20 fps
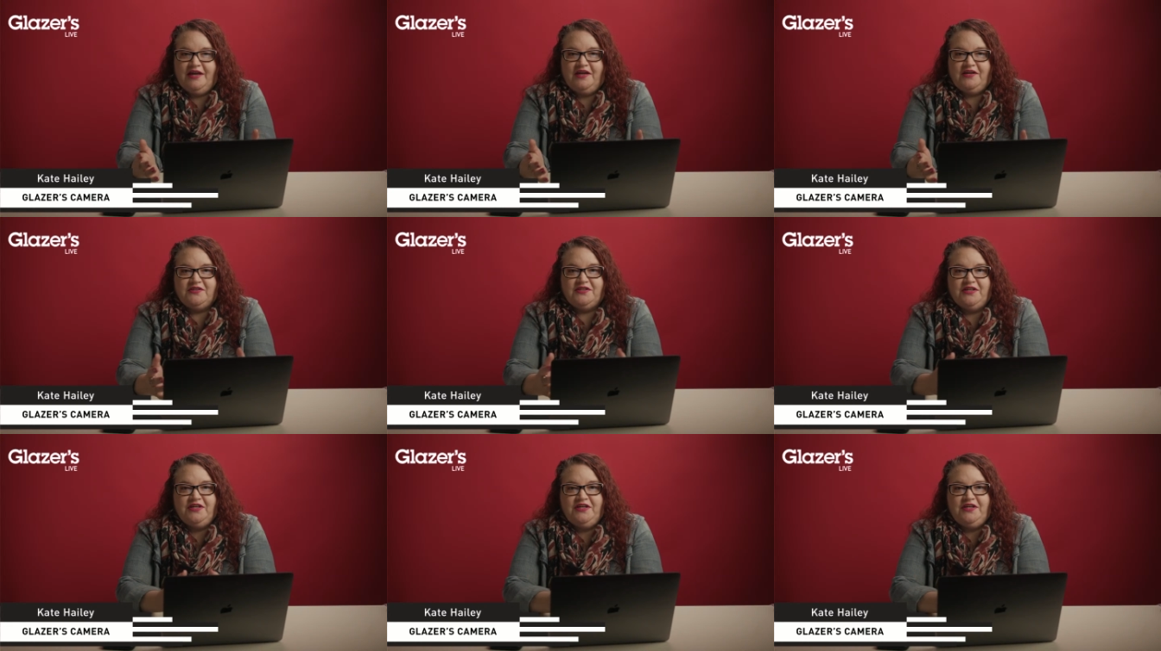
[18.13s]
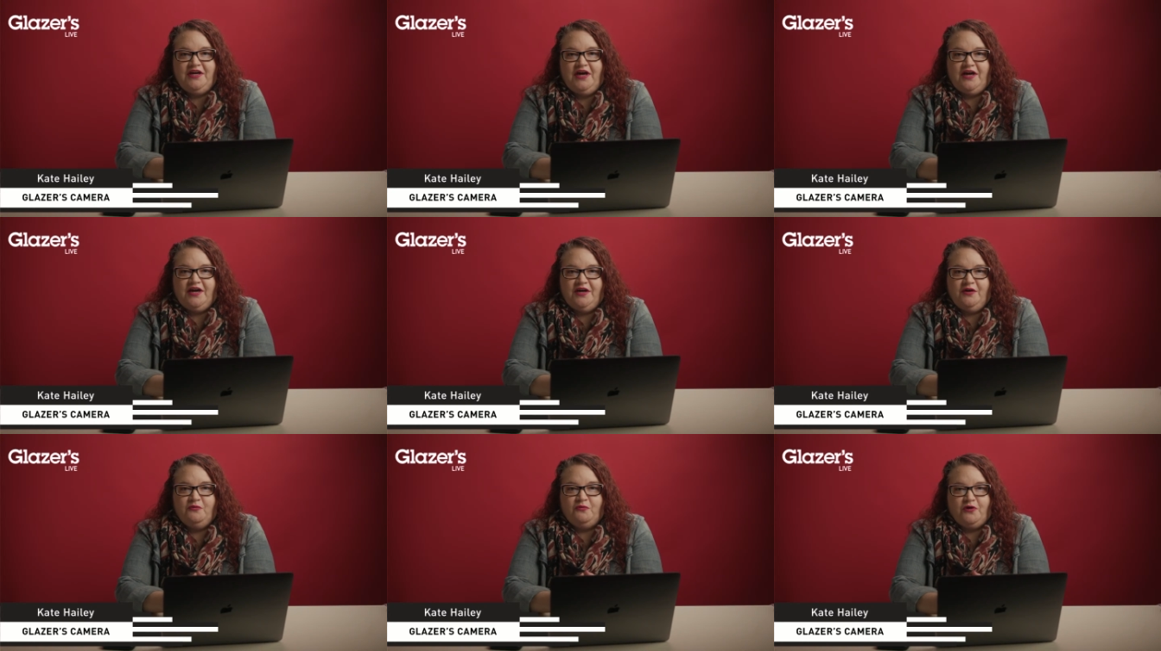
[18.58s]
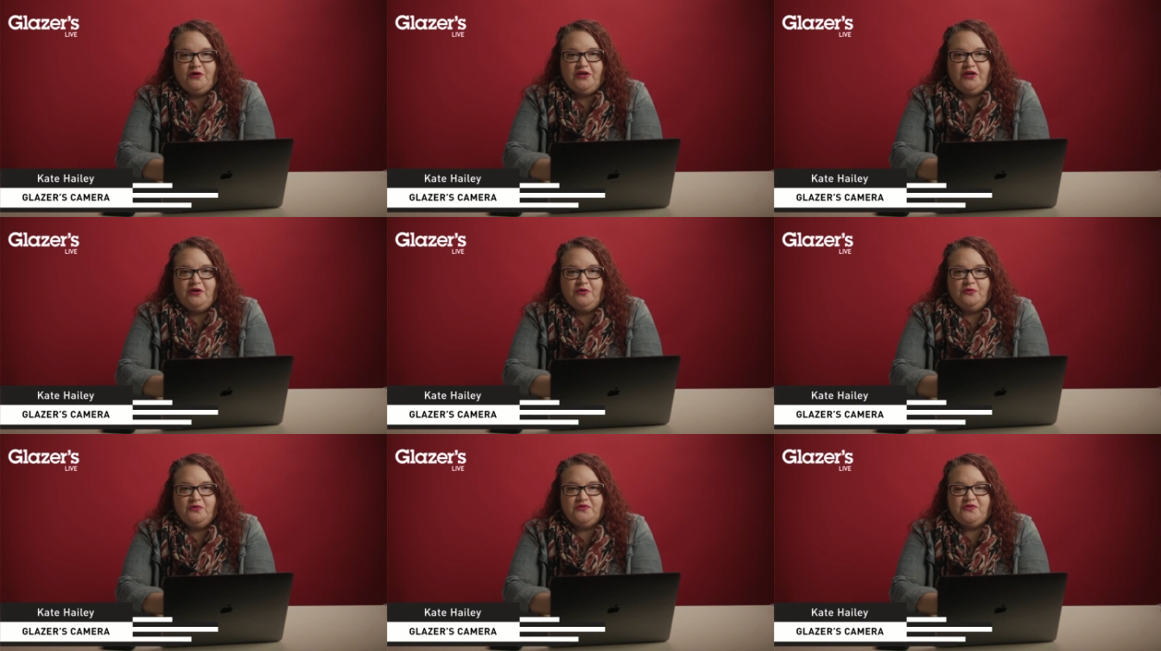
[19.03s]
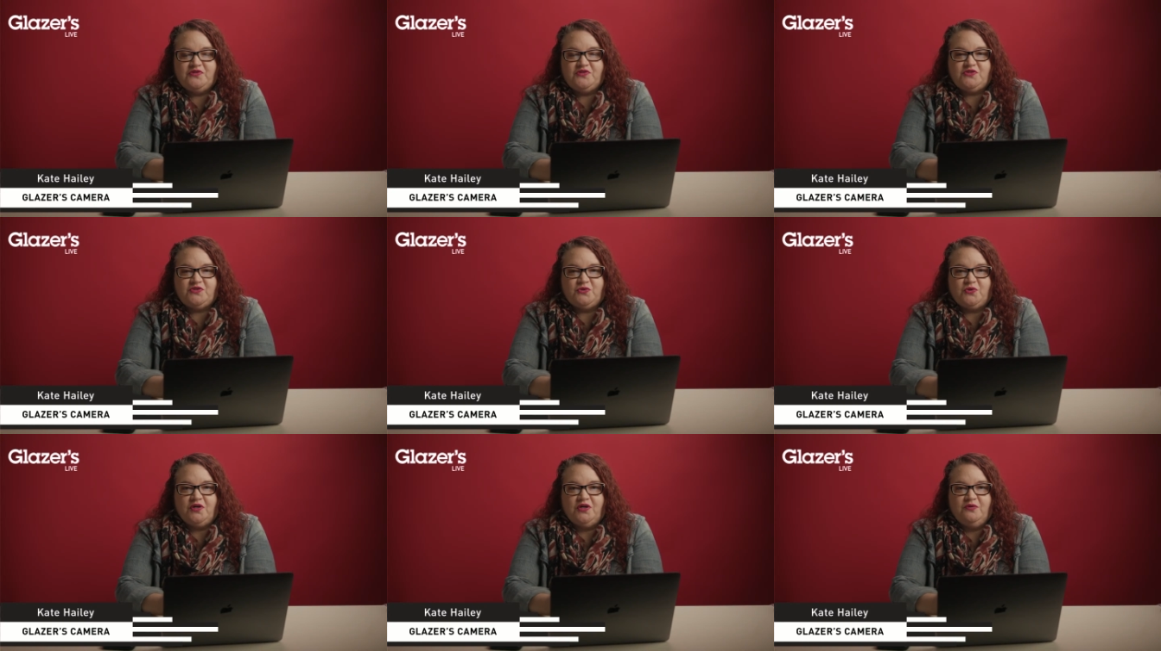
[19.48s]
Haley. I work here with the
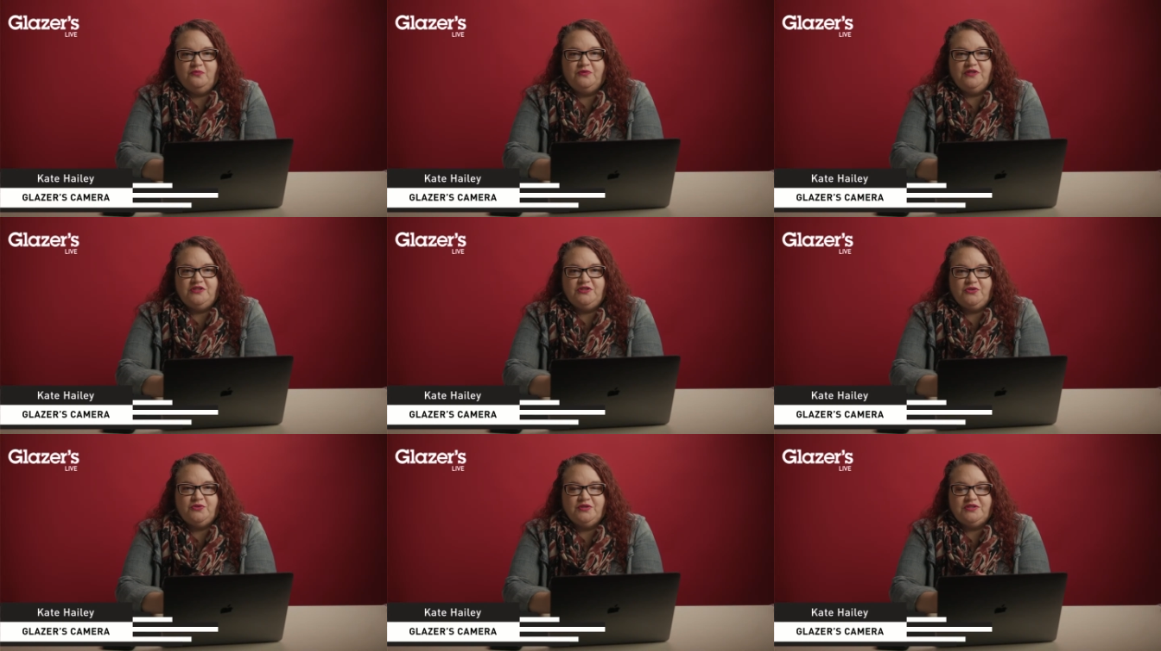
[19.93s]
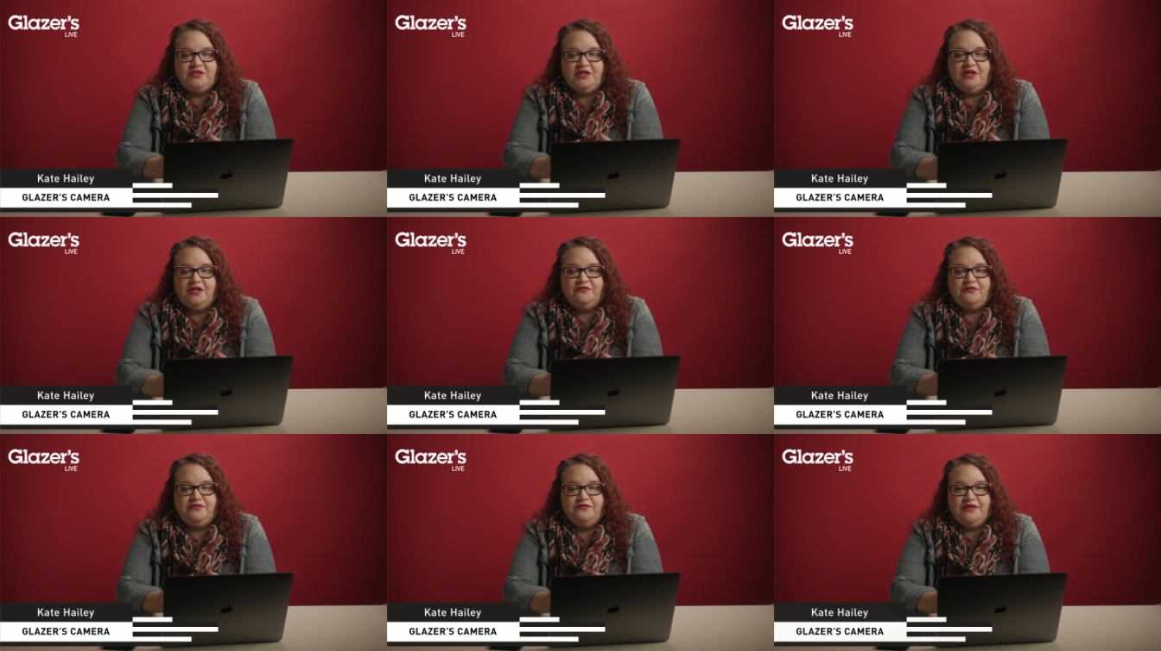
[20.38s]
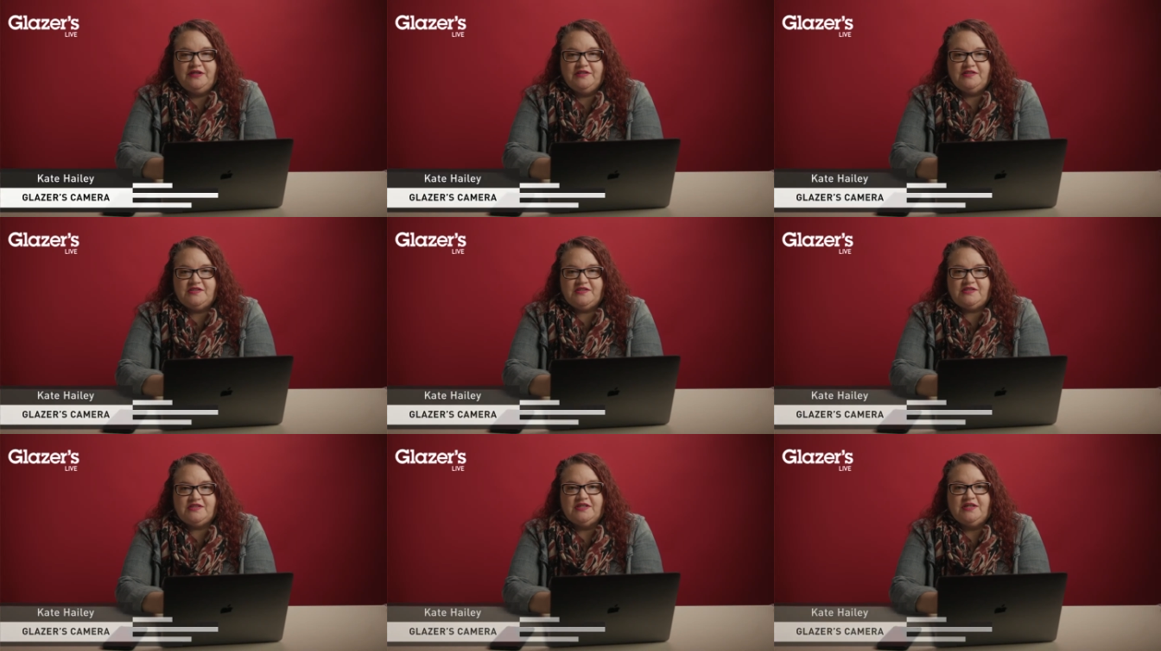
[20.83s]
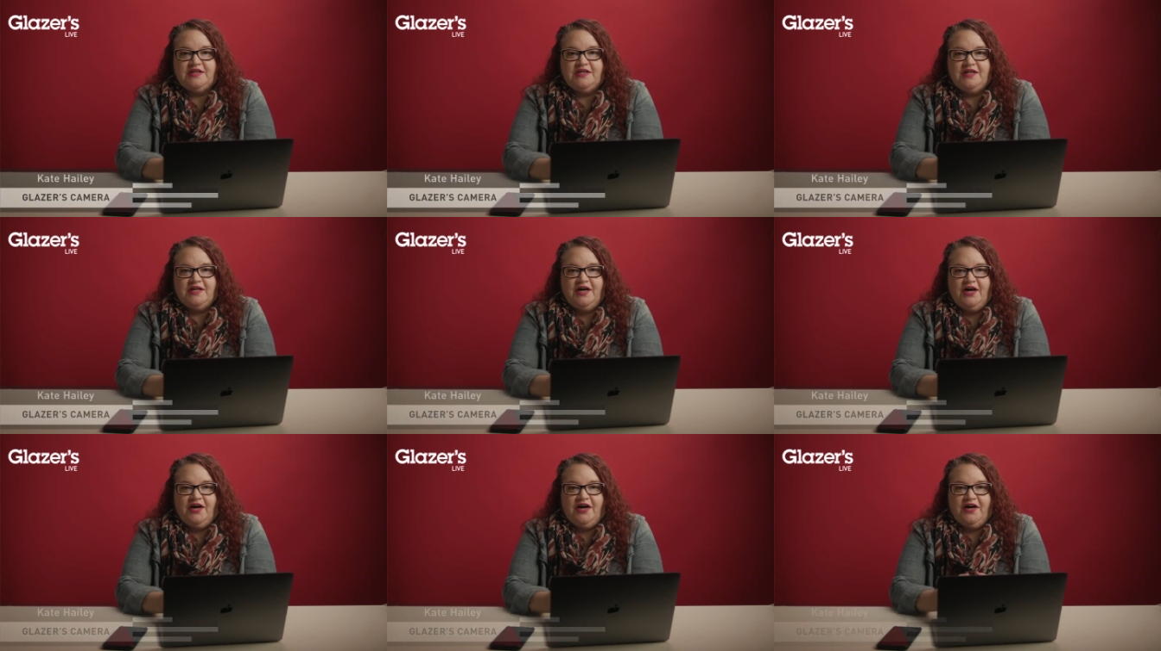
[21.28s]
store, and we do a ton of events,
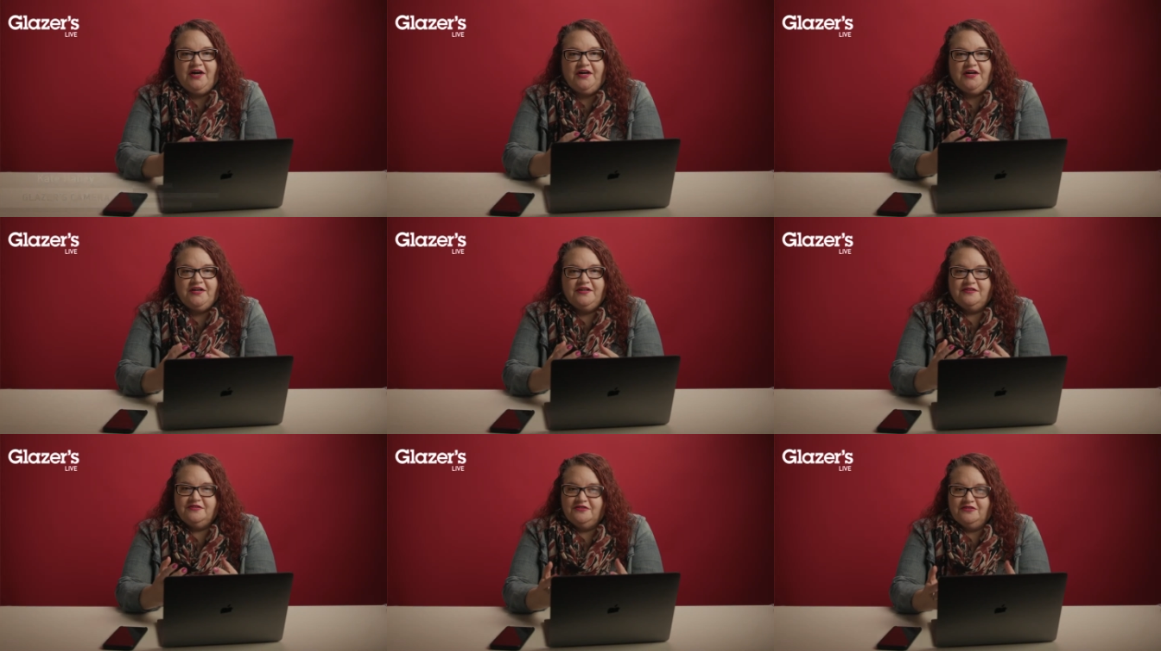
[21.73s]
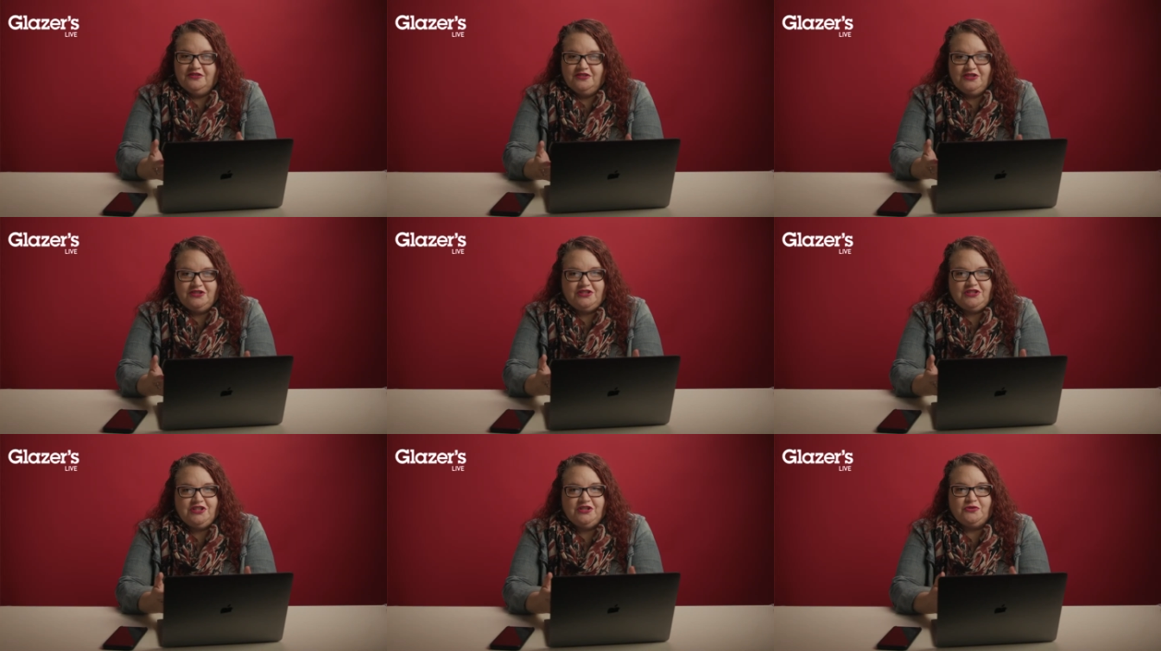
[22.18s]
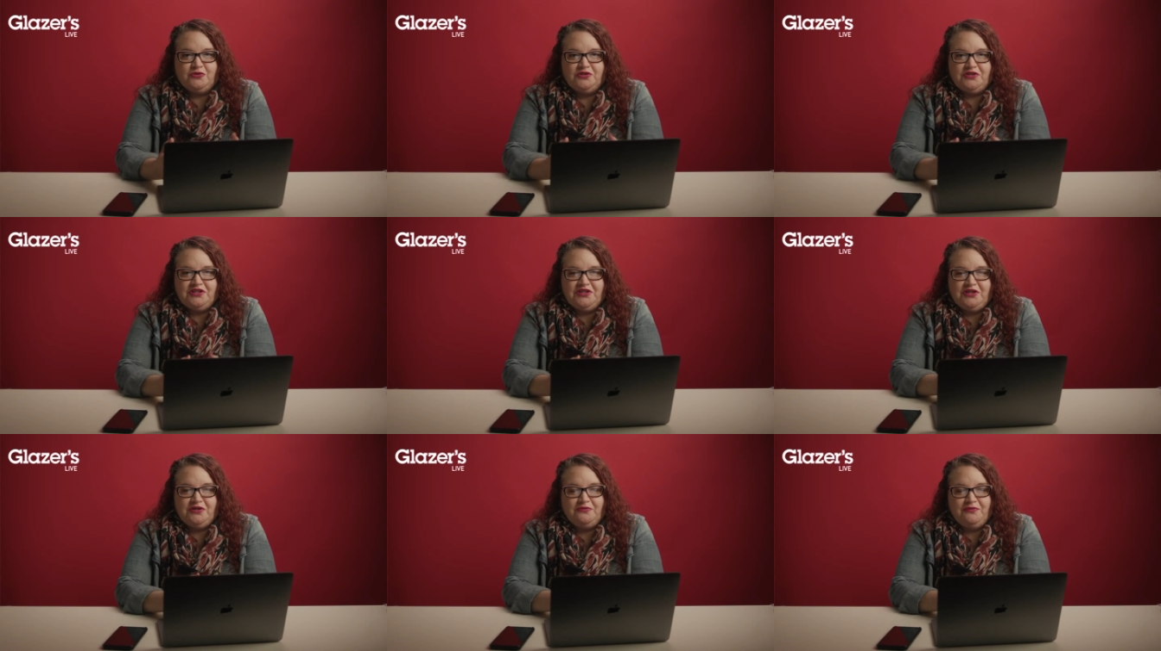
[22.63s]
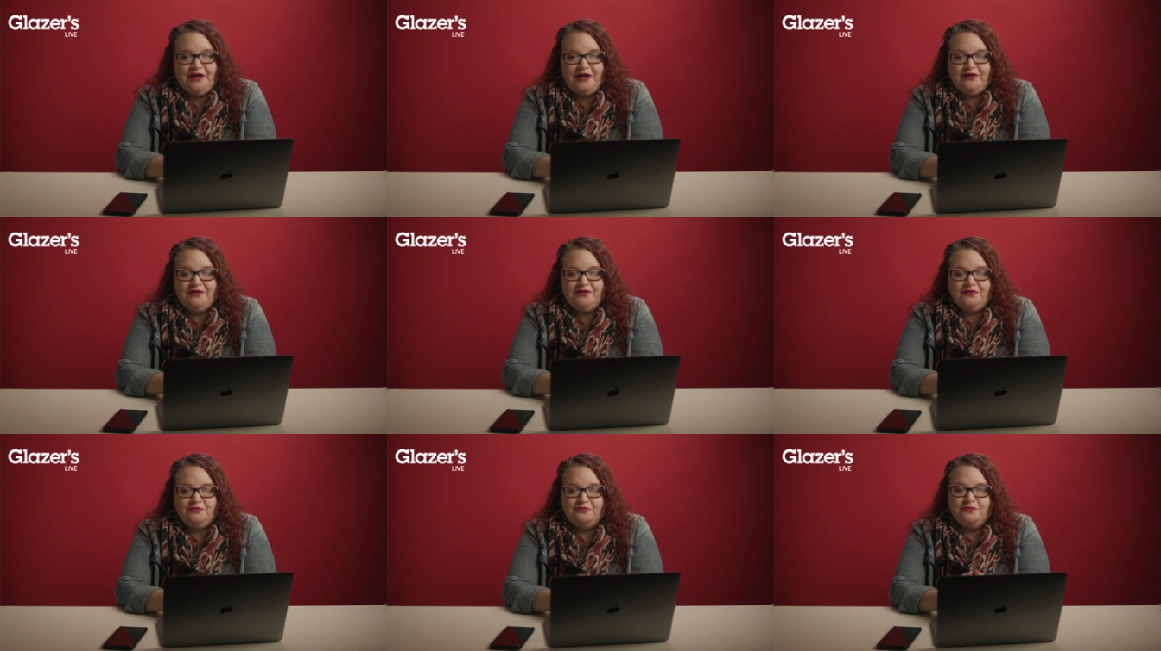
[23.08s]
uh, generally year
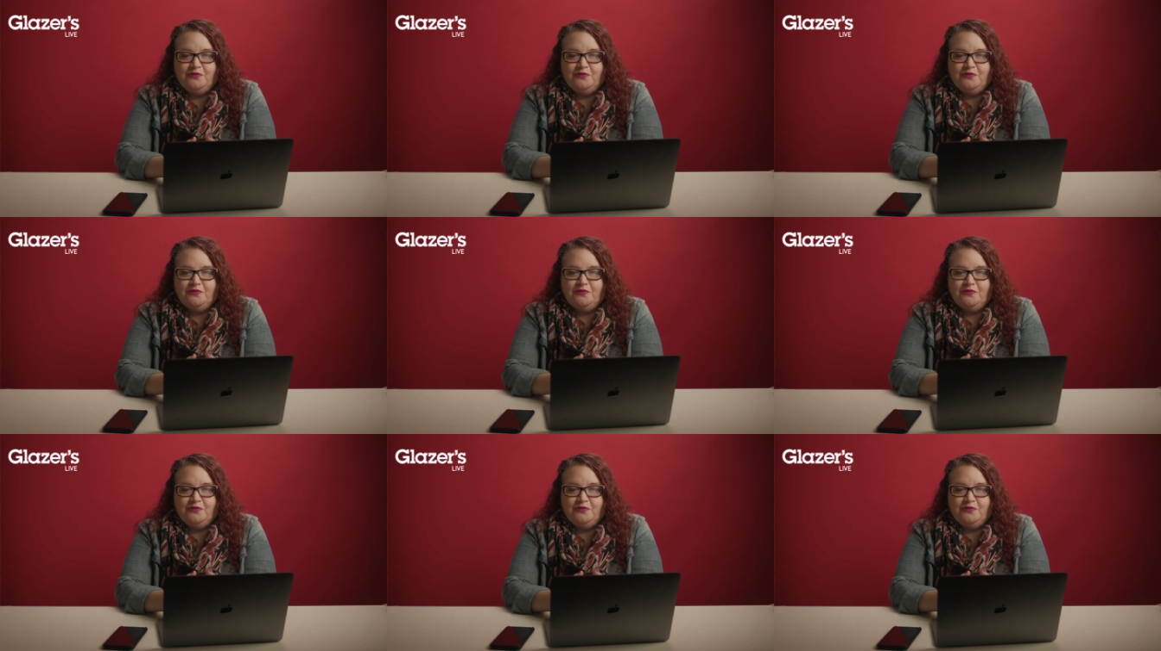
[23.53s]
round.